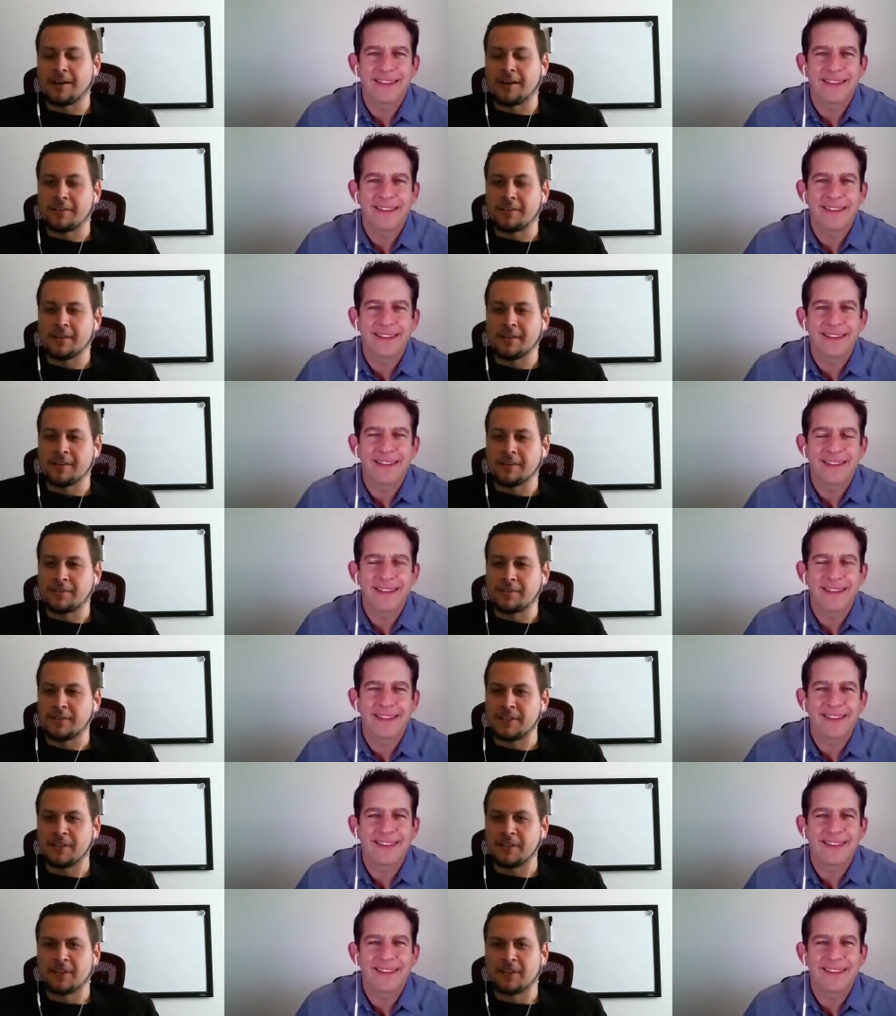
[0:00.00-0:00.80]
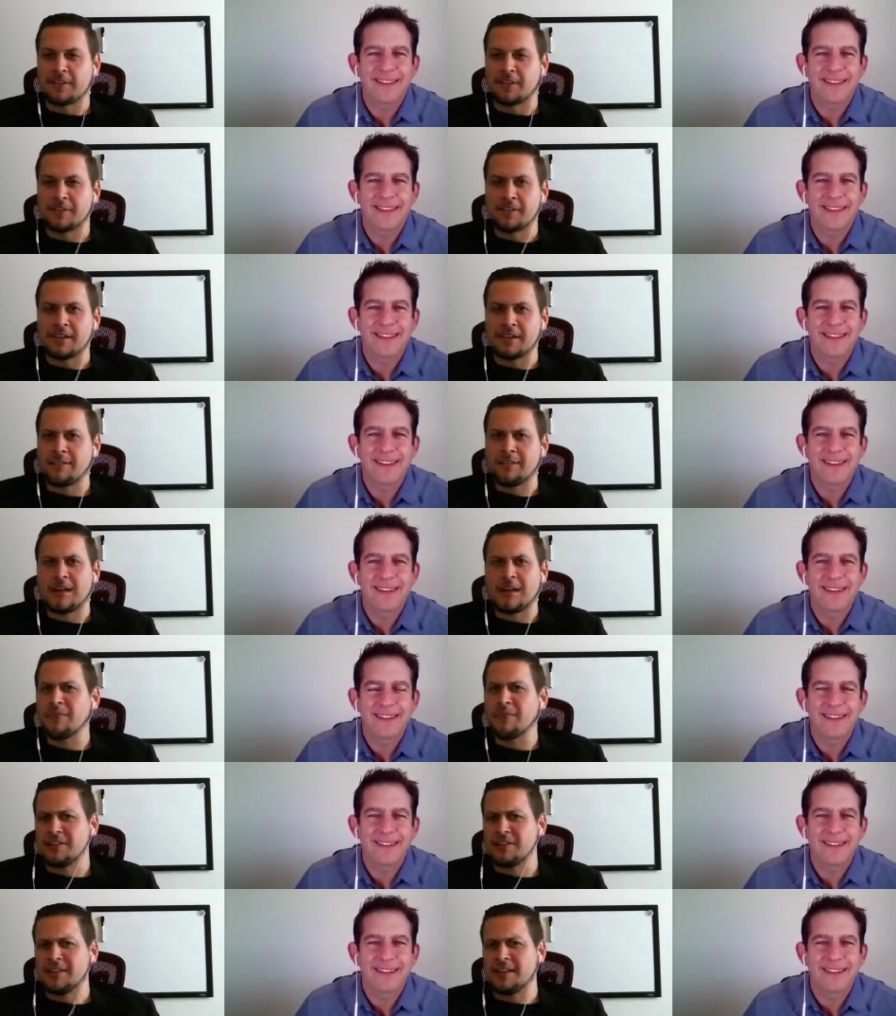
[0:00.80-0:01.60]
Speaker 1: I mean, the VR,
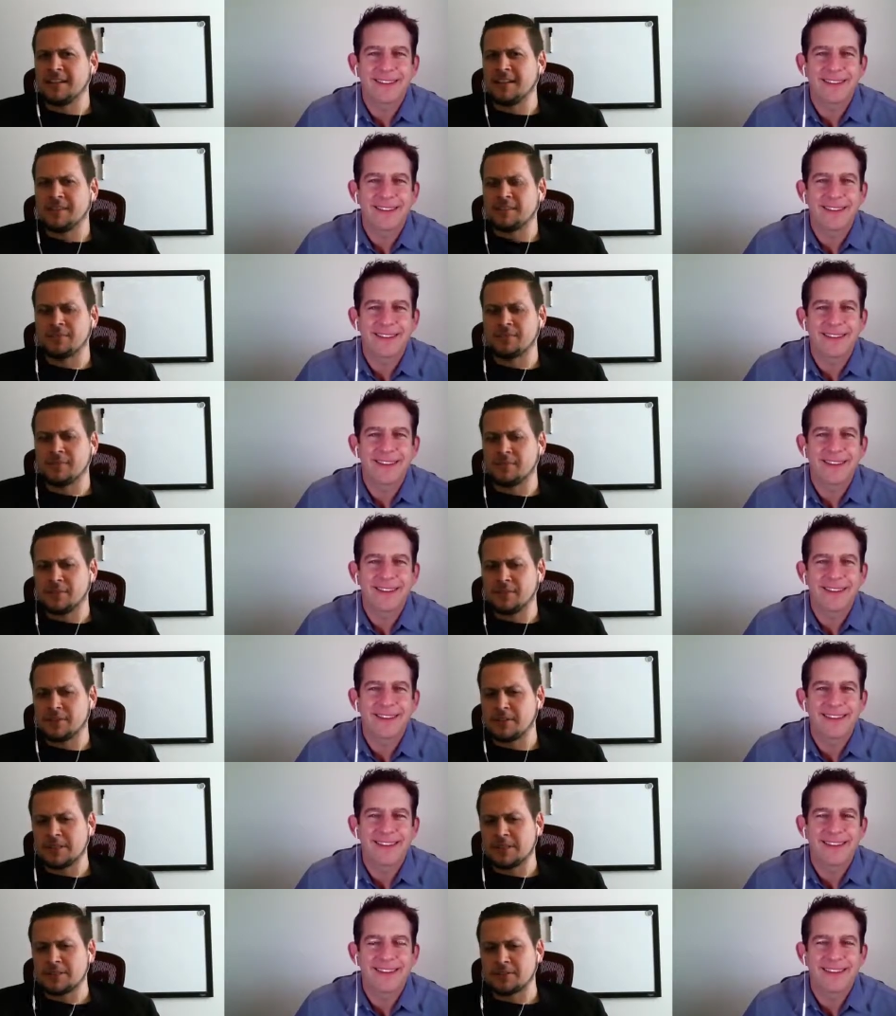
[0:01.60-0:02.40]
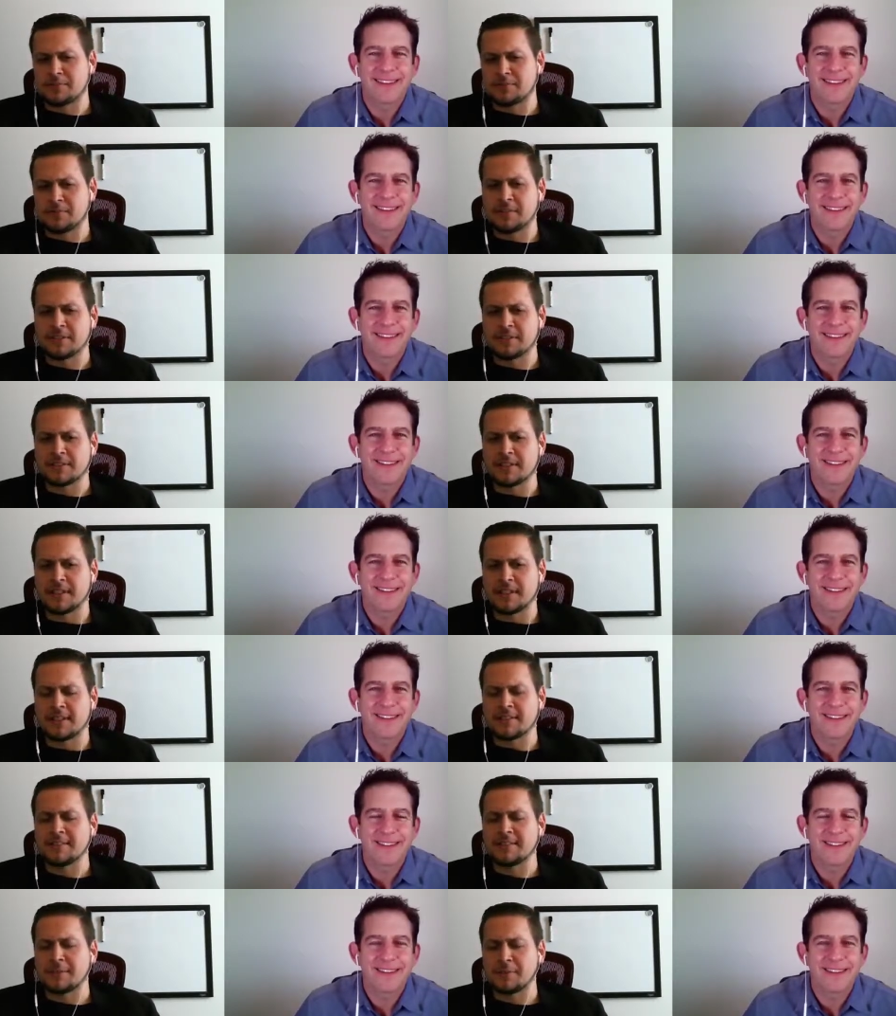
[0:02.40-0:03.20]
everything, not just real estate.
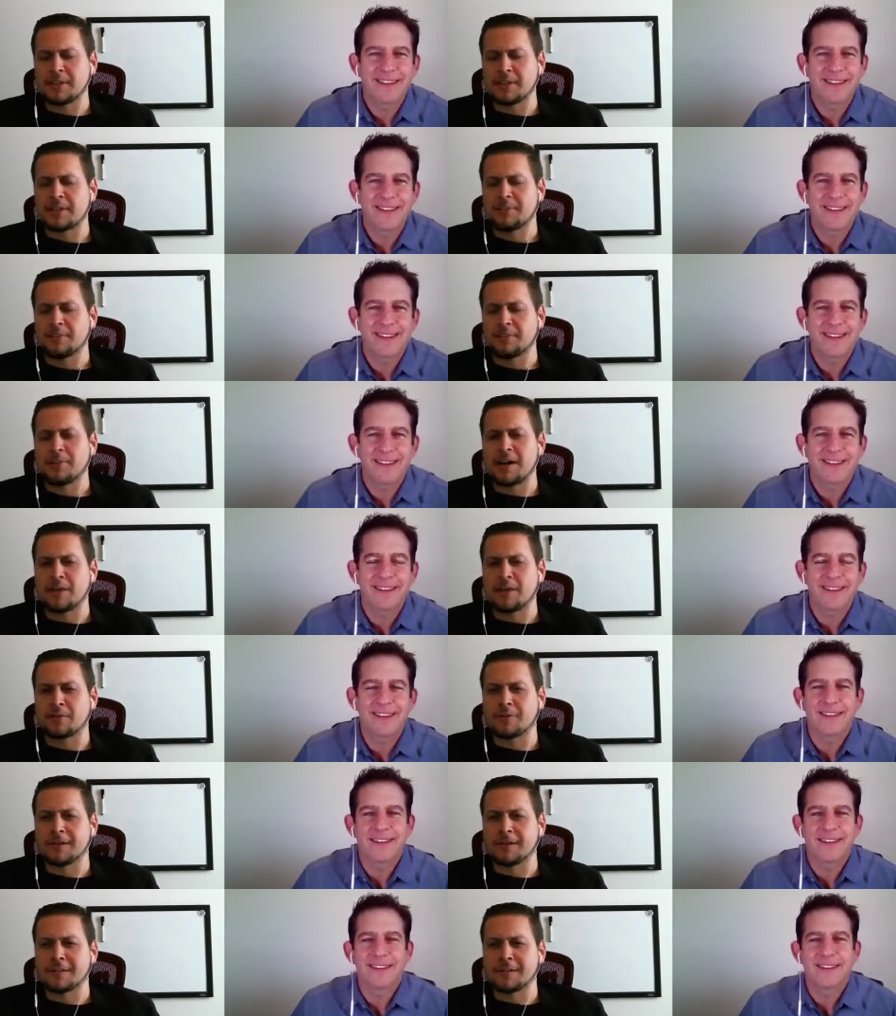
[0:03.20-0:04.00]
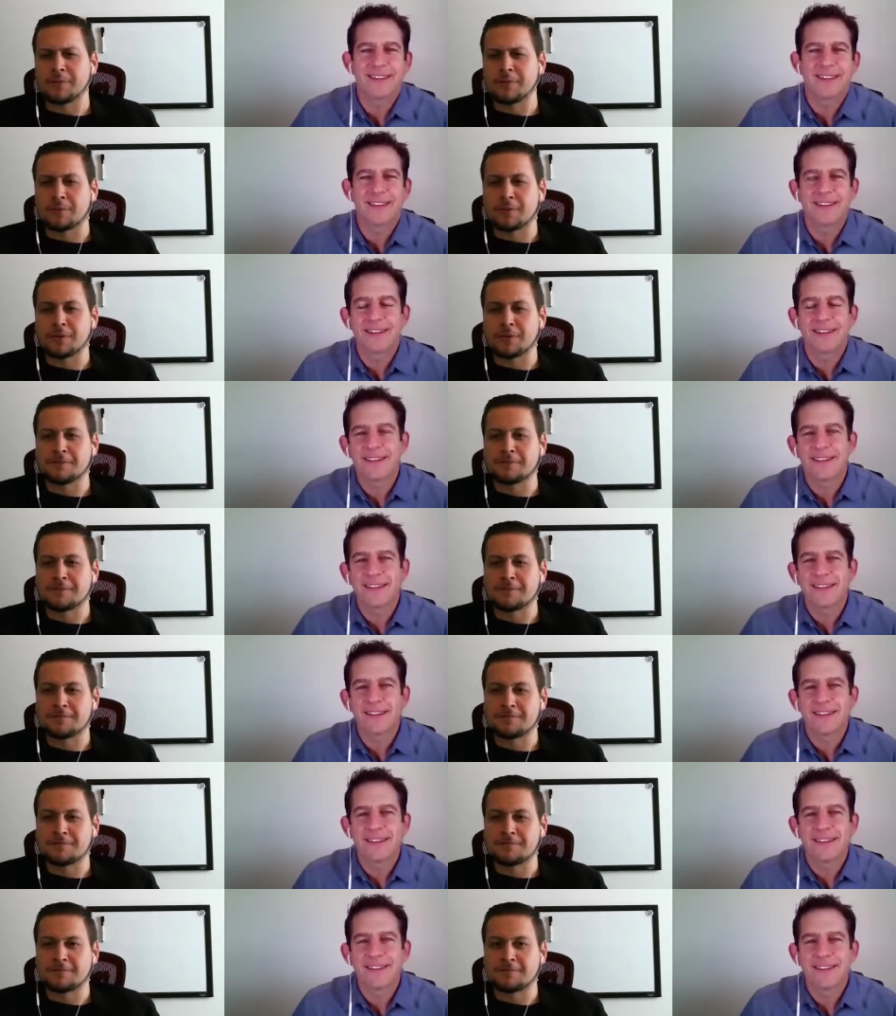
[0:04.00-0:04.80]
It's unbelievable how quickly the
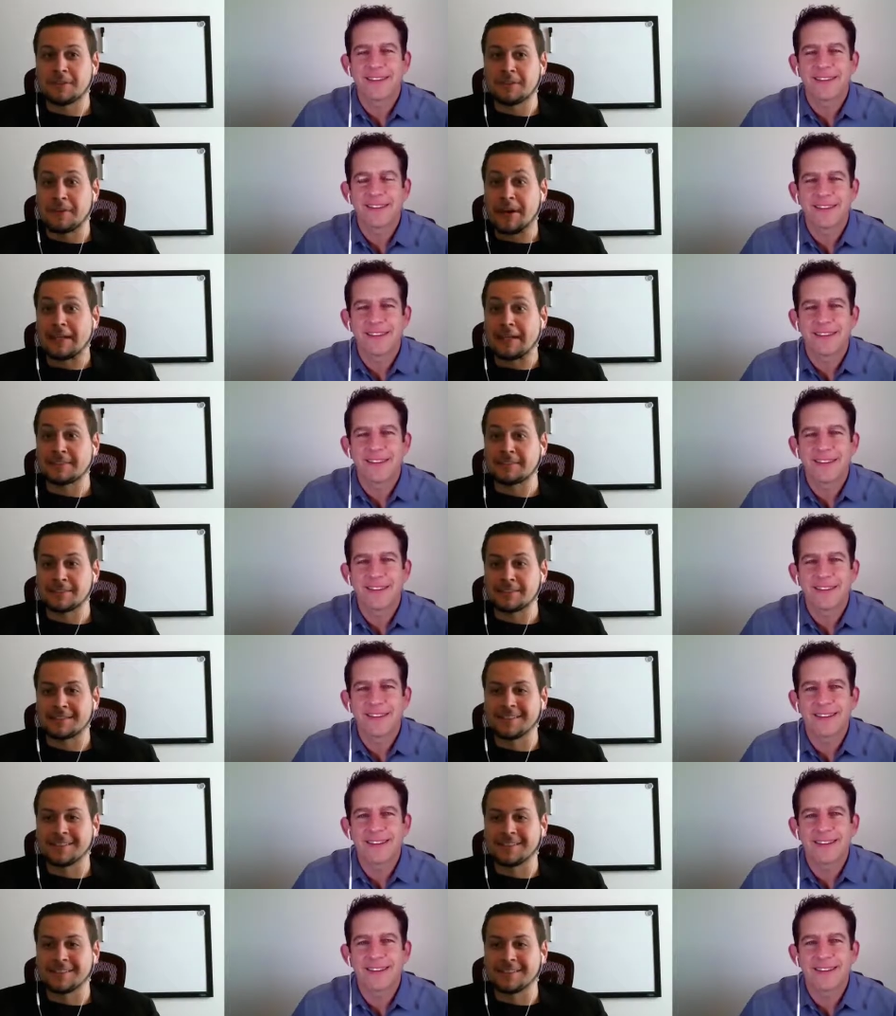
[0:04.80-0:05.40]
world's advancing.